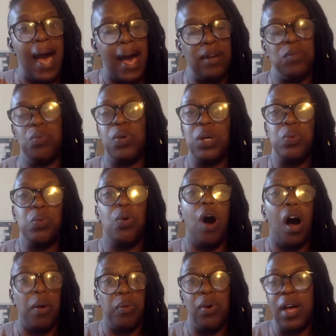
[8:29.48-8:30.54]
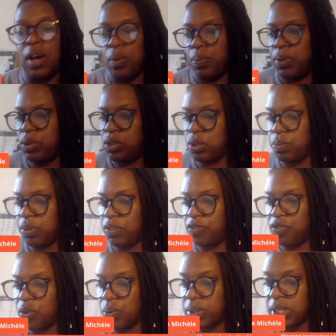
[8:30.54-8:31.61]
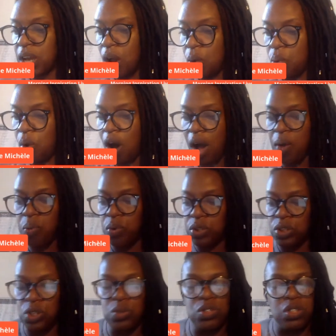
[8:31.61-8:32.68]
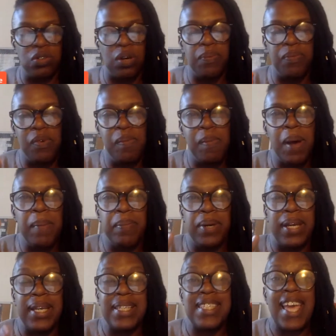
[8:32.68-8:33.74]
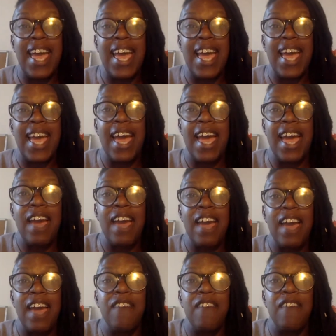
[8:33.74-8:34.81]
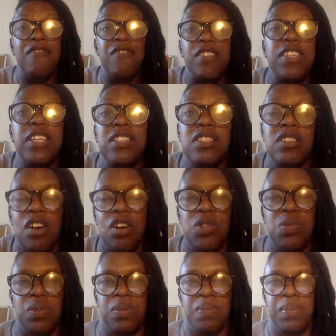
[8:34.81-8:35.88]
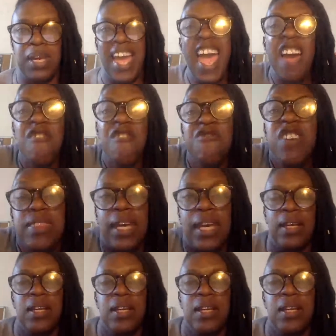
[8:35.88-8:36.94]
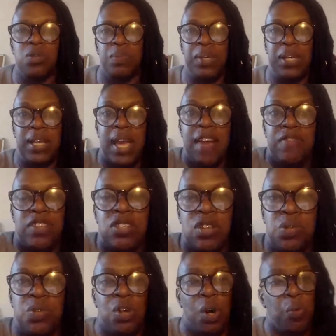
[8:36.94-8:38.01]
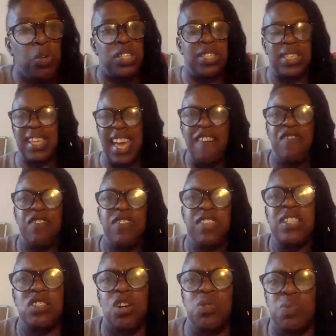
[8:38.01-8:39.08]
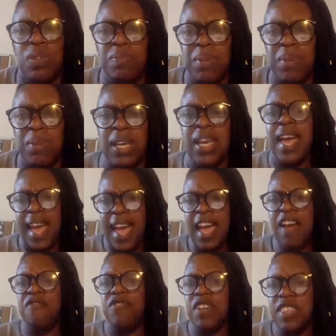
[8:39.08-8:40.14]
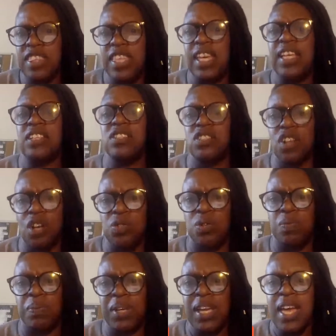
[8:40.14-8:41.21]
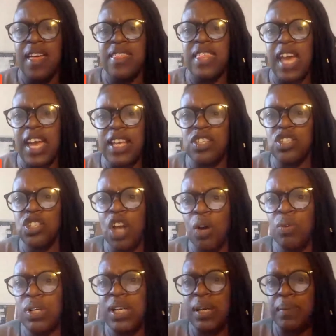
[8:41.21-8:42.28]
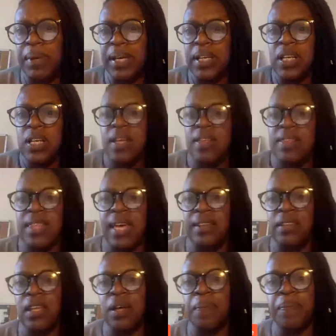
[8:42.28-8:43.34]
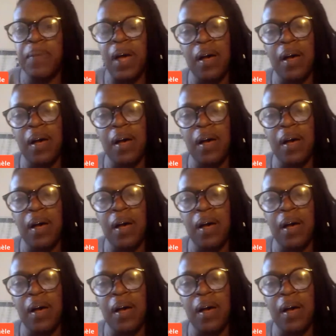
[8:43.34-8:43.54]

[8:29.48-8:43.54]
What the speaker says: and I will help you to move forward. What I want you to remember is everything starts with me. Everything starts with me. Everything starts with you. I want you to say that. Everything starts with me. Everything starts with me. There is no limit than the